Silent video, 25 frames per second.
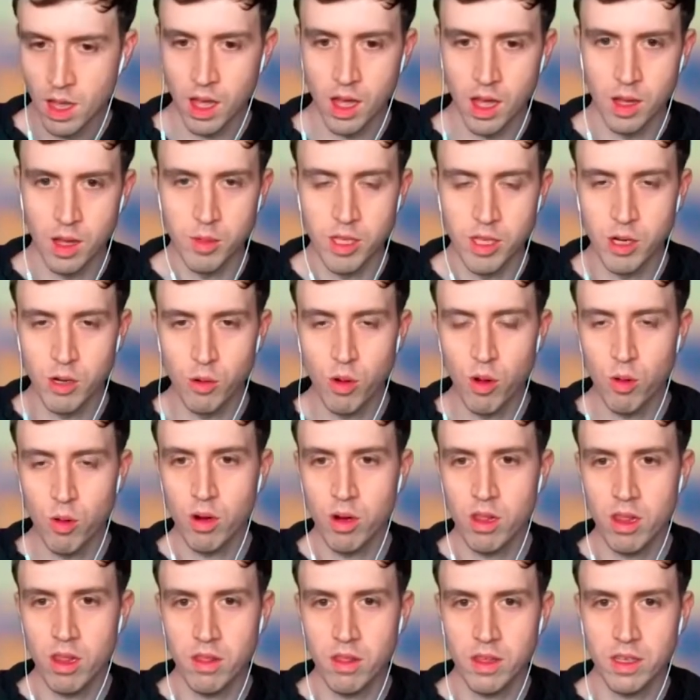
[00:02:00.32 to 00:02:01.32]

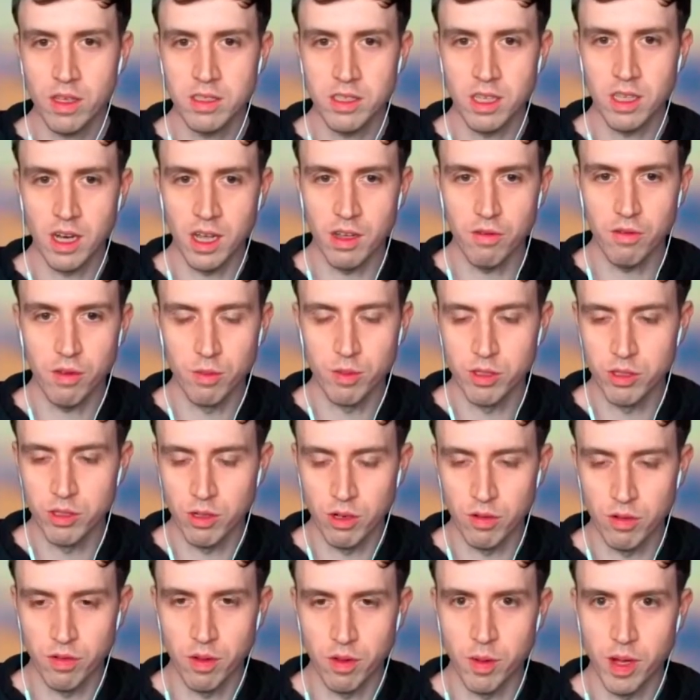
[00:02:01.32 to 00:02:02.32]
One of the things that I've
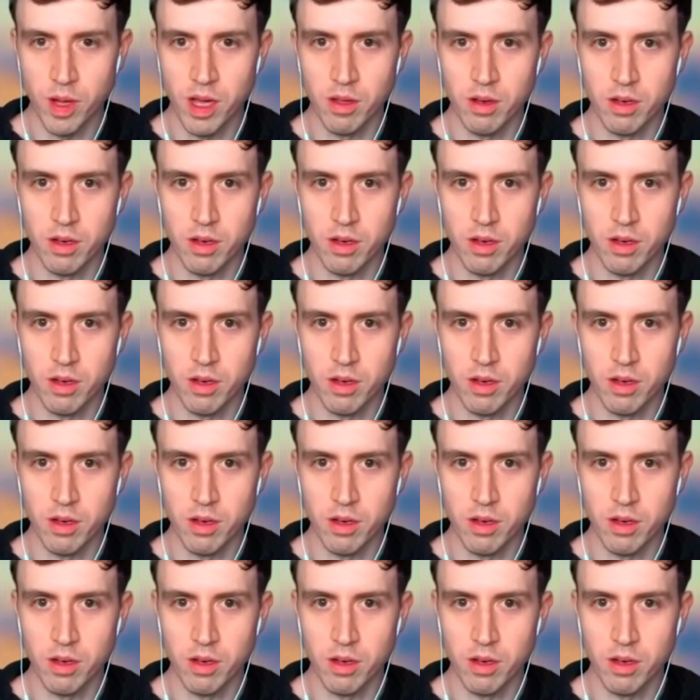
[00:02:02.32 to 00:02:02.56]
observed about